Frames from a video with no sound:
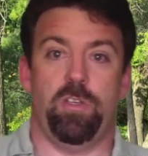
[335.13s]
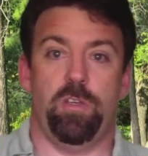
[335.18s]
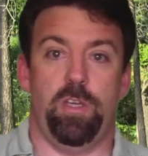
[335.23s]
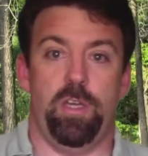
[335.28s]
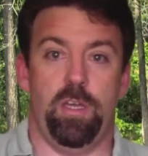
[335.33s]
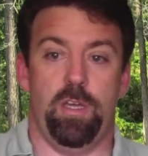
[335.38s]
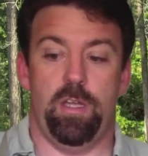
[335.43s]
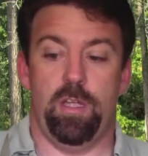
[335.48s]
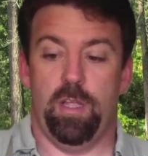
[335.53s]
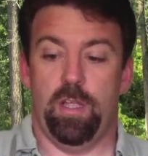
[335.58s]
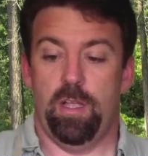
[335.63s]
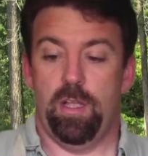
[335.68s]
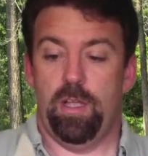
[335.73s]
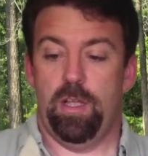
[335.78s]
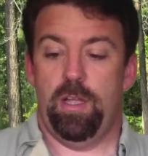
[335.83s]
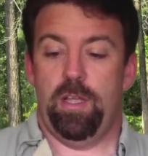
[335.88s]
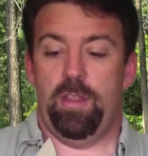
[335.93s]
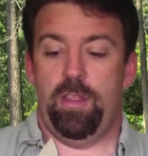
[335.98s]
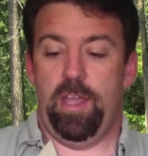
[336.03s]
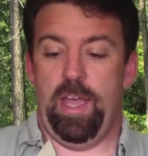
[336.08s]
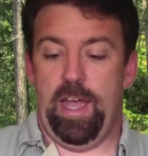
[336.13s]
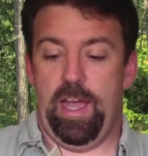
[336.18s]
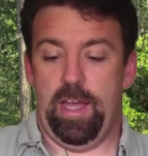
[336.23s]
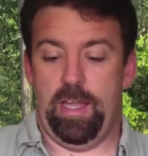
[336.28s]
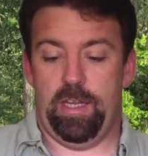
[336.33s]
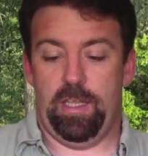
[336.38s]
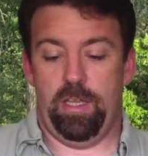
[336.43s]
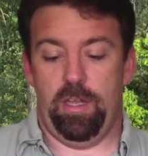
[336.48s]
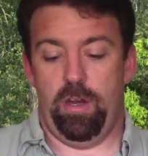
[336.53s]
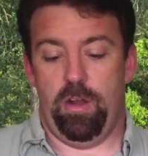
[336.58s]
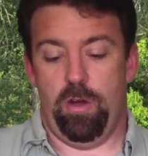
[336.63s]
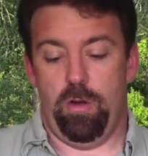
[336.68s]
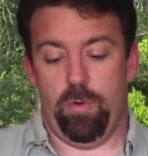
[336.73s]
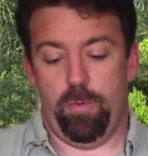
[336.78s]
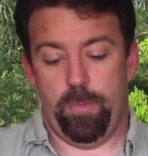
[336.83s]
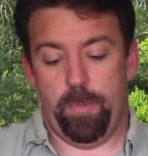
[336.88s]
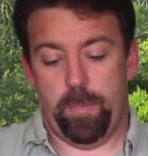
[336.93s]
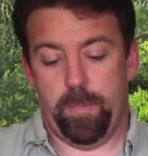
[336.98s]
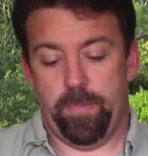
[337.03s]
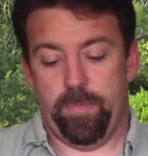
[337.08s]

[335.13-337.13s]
to you that, you know,